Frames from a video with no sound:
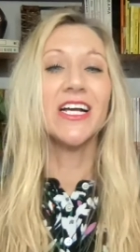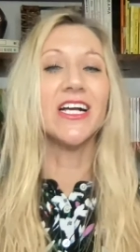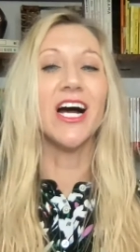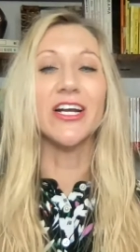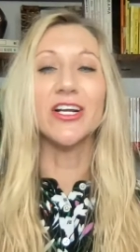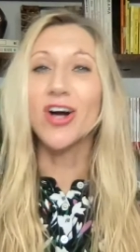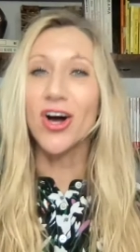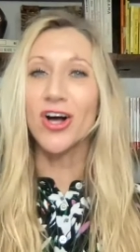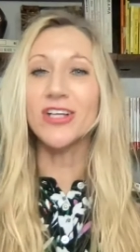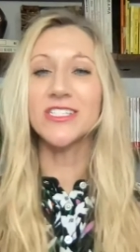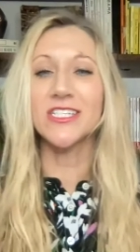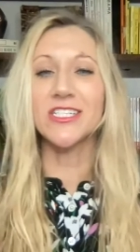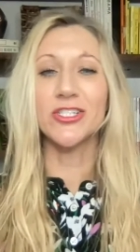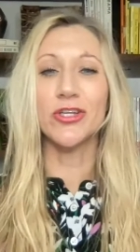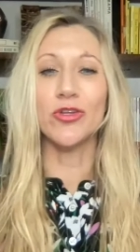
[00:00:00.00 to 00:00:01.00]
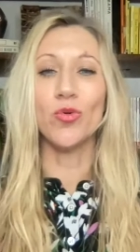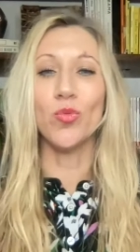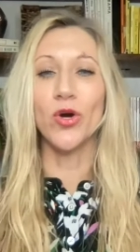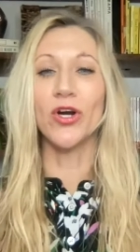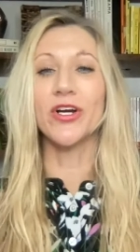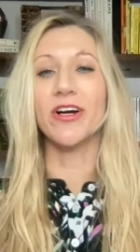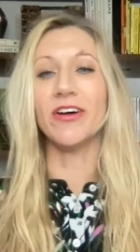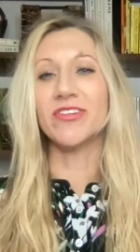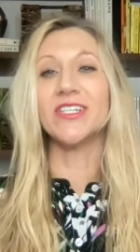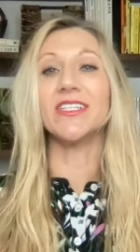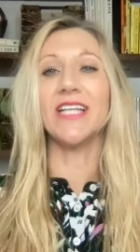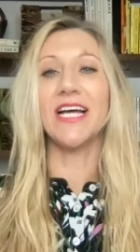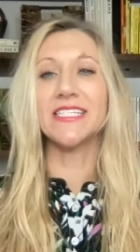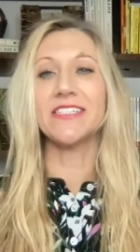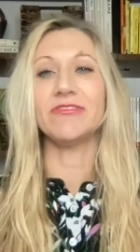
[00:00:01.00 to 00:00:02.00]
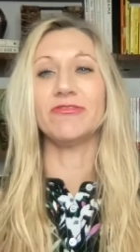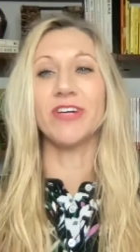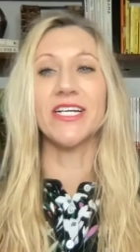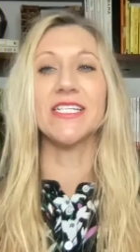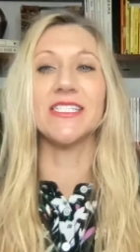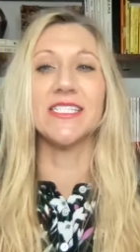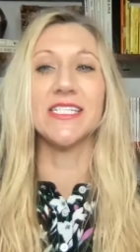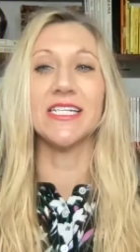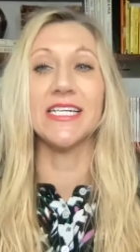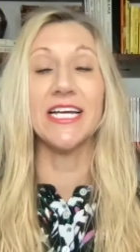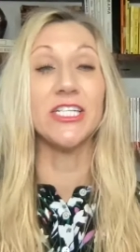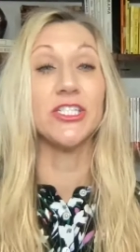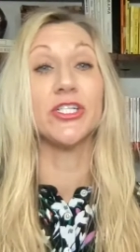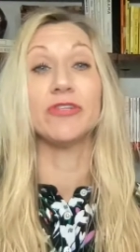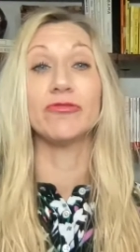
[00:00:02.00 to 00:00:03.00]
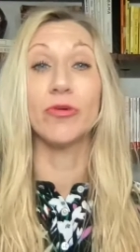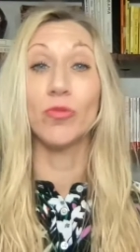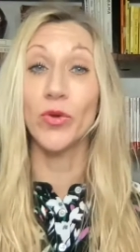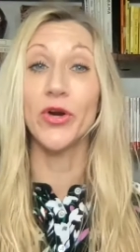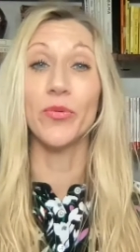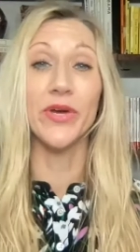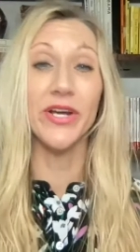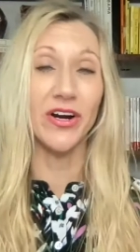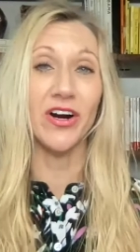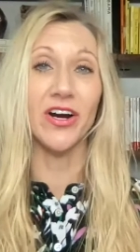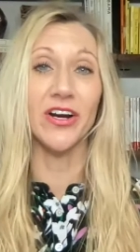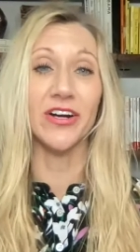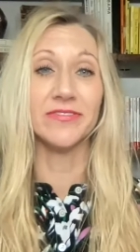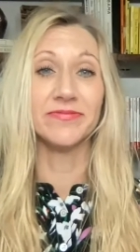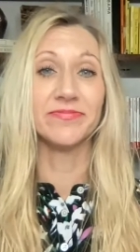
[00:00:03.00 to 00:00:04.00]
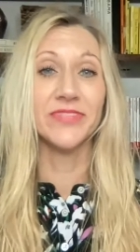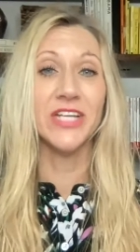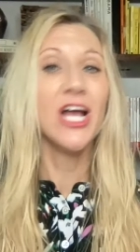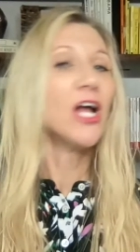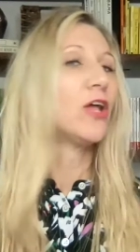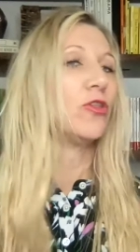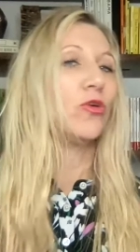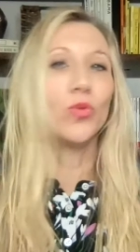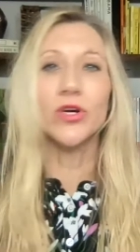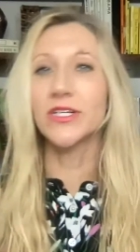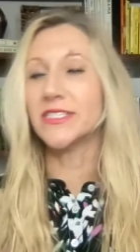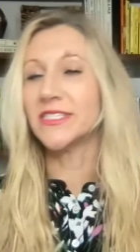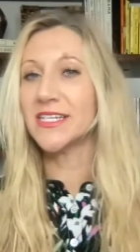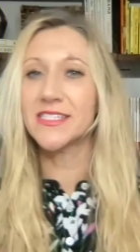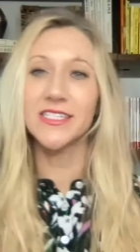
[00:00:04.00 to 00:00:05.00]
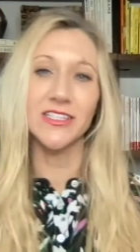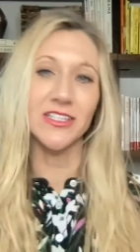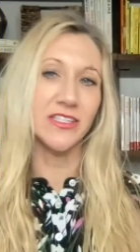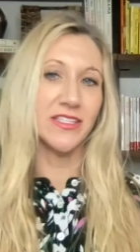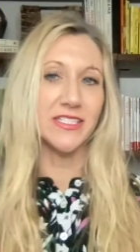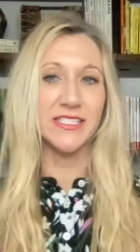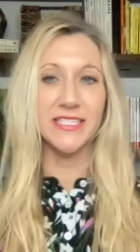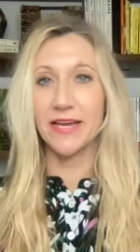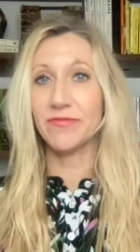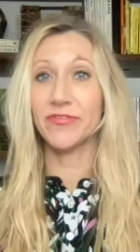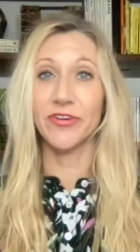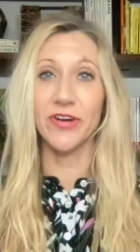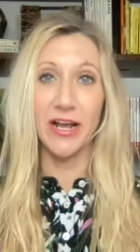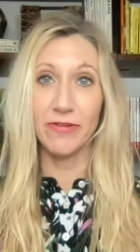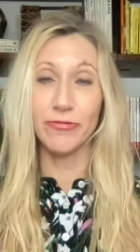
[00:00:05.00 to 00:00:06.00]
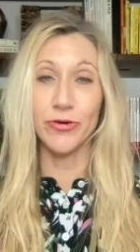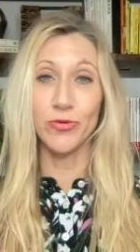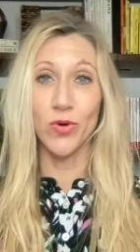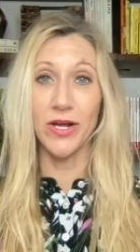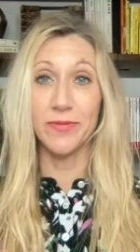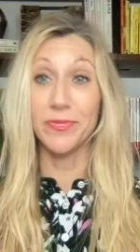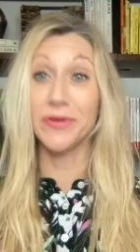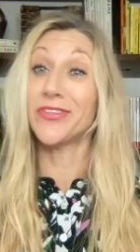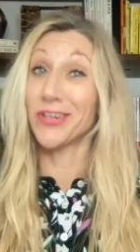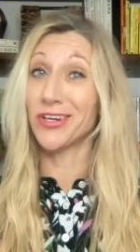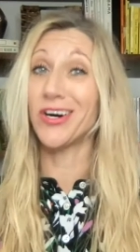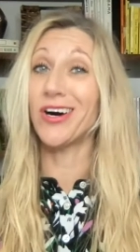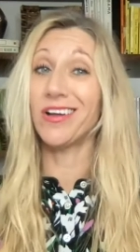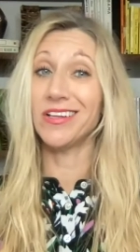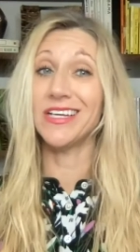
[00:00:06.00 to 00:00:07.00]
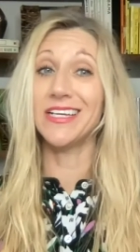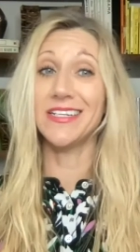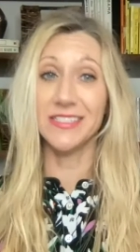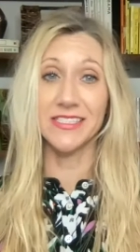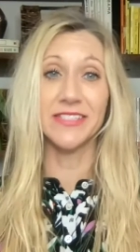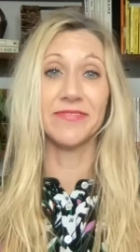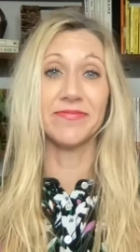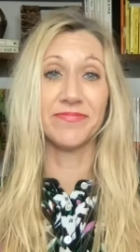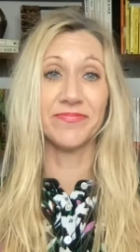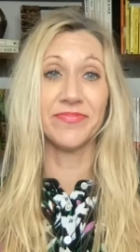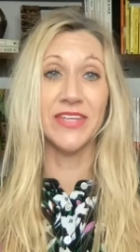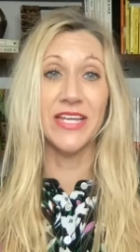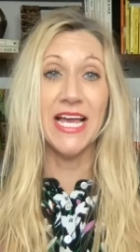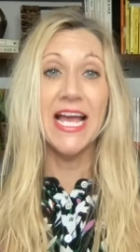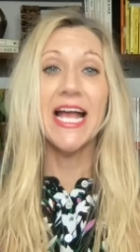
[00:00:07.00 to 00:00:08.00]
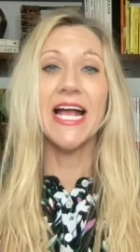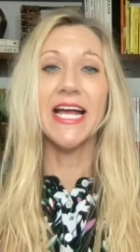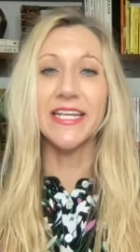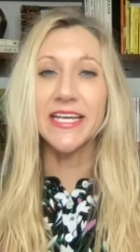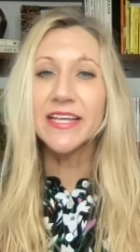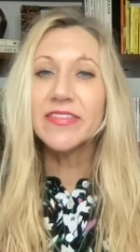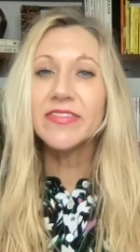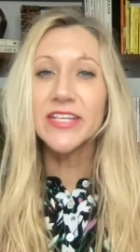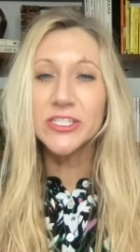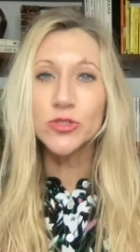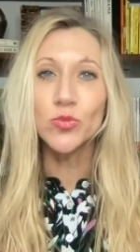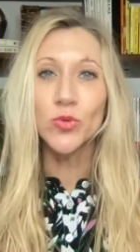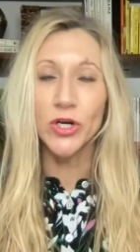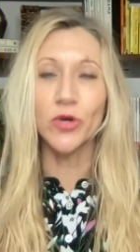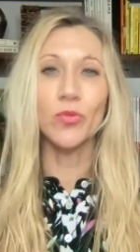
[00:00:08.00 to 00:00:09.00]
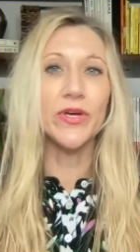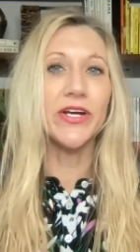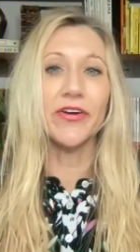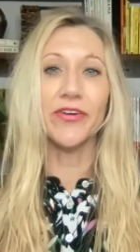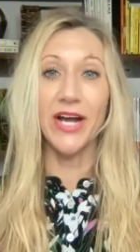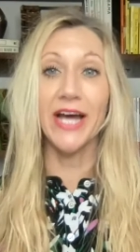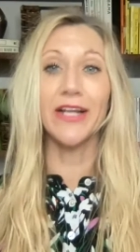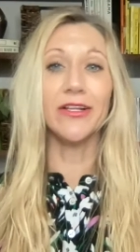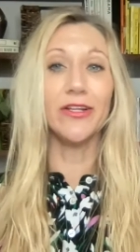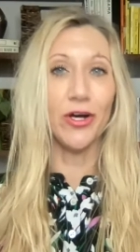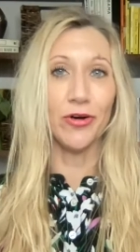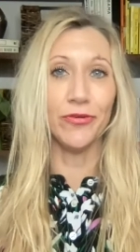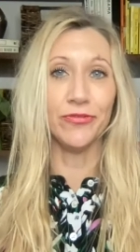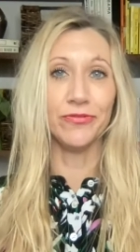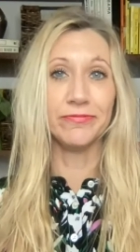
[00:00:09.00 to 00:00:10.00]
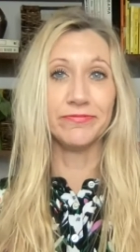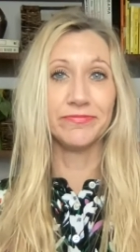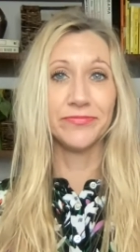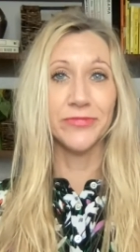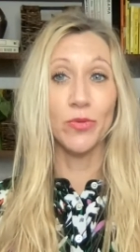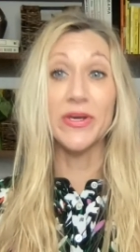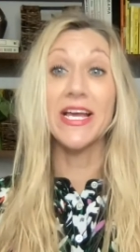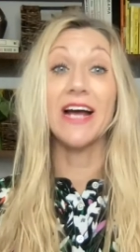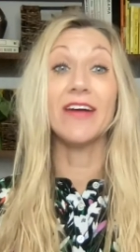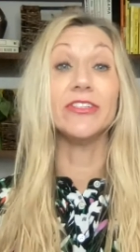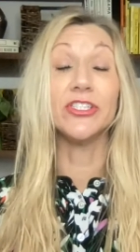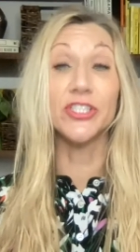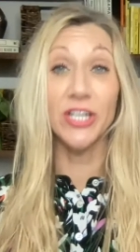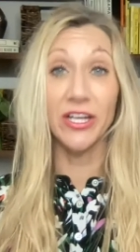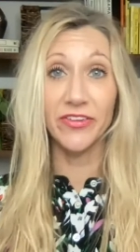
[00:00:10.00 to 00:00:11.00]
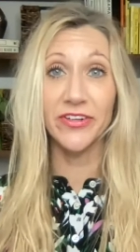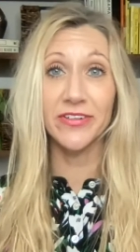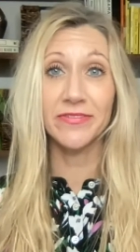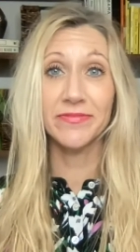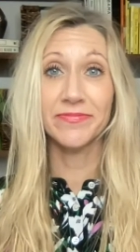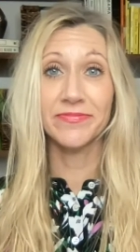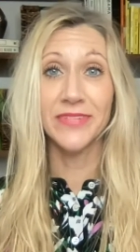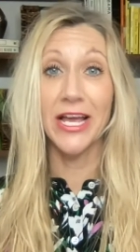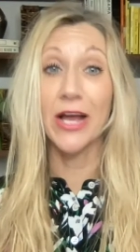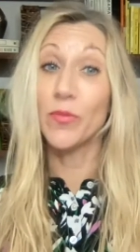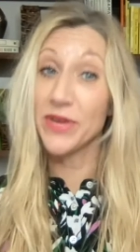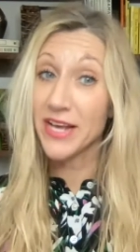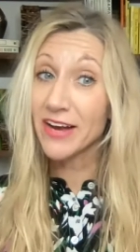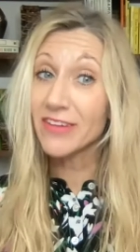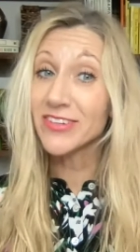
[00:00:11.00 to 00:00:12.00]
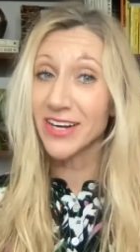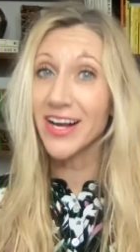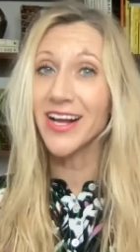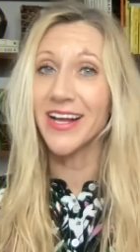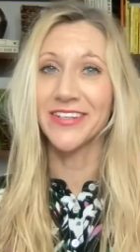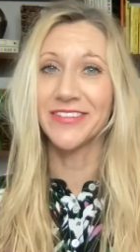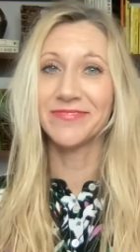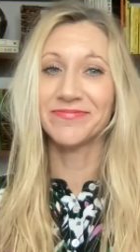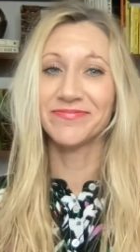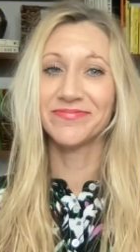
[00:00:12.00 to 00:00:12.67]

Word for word: God calls us to the work of collective reconciliation from where we are. The work doesn't look the same for everyone, but the call is. And in this work, we are not alone. We have each other and we have God.